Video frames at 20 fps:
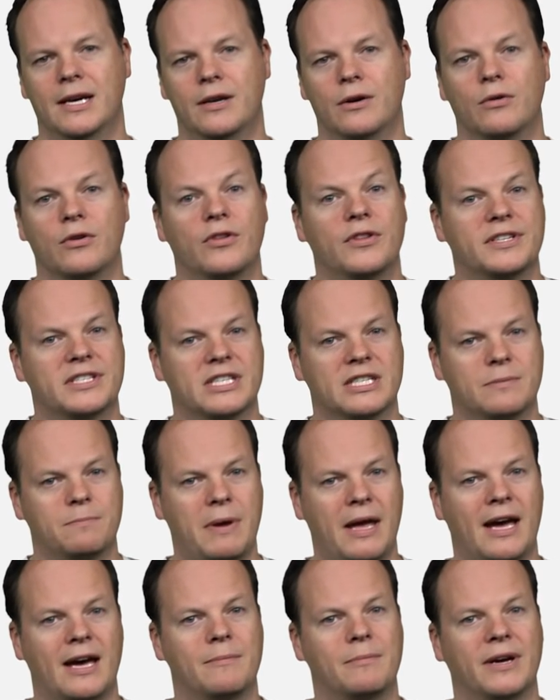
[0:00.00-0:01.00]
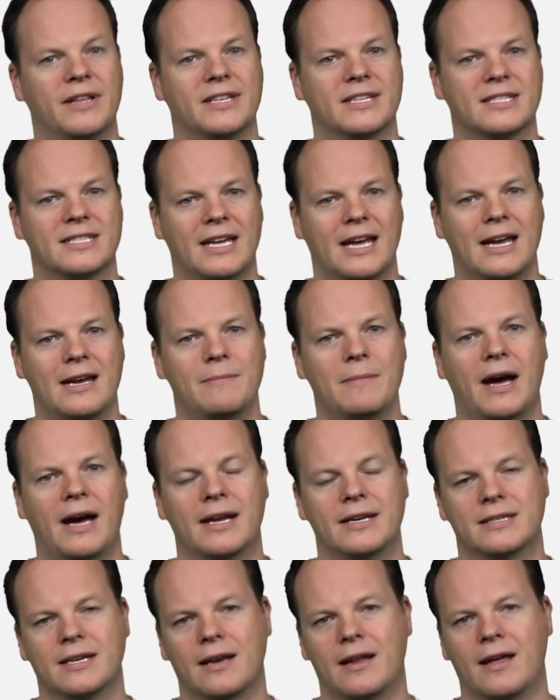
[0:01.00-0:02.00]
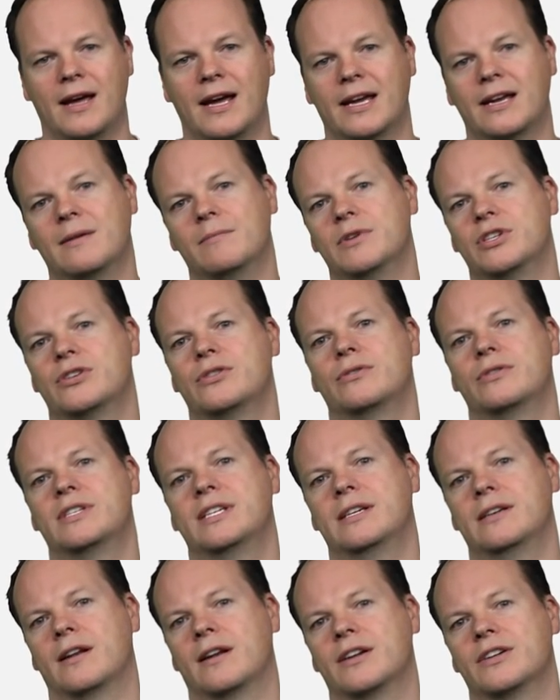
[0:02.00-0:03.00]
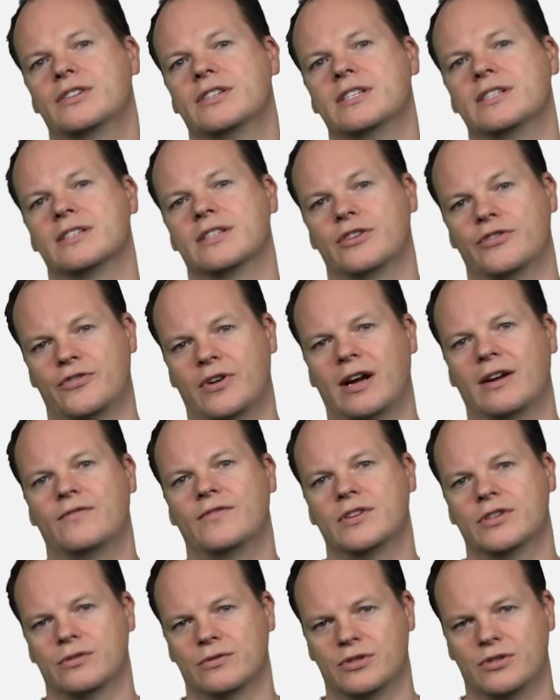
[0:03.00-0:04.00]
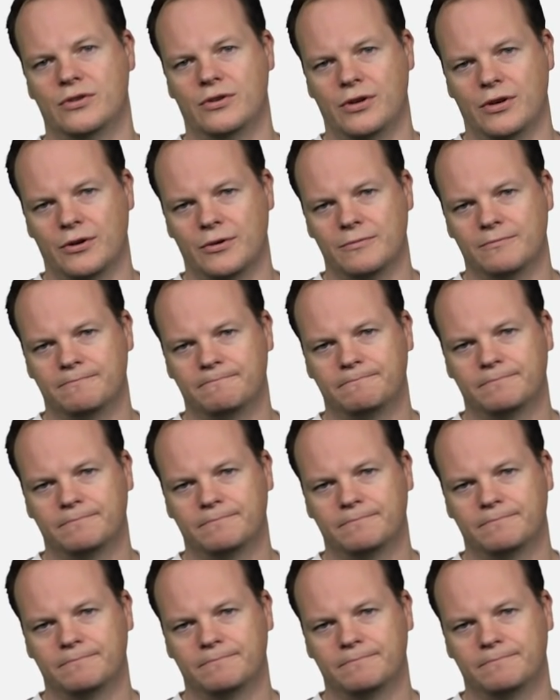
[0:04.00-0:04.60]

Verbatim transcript: And all this is powered by the same underlying and mature technologies that drive Visual Studio.